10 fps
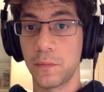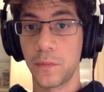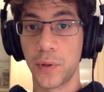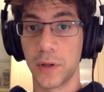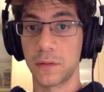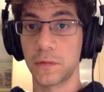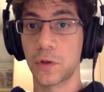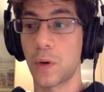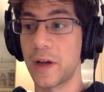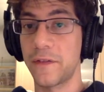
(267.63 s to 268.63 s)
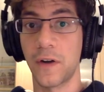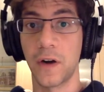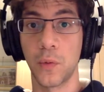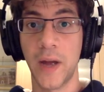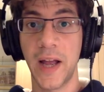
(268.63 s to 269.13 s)
put quite far
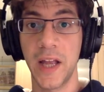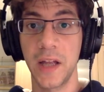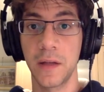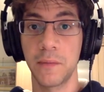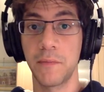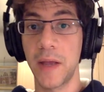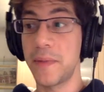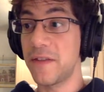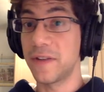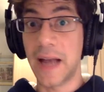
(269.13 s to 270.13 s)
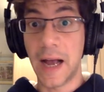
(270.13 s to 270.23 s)
away, maybe even